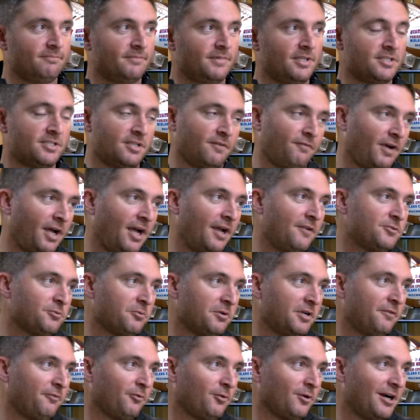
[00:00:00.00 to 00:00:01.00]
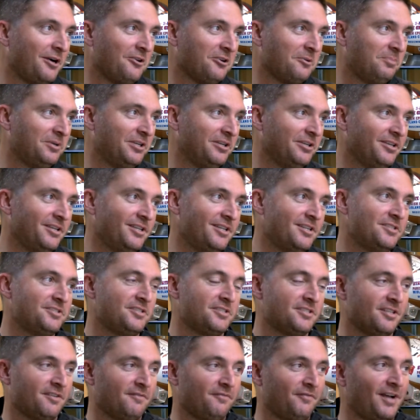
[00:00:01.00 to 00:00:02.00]
is it 5 24-hour periods?
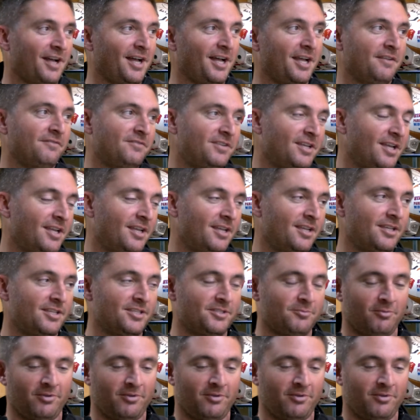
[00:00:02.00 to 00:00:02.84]
Is it 5 days?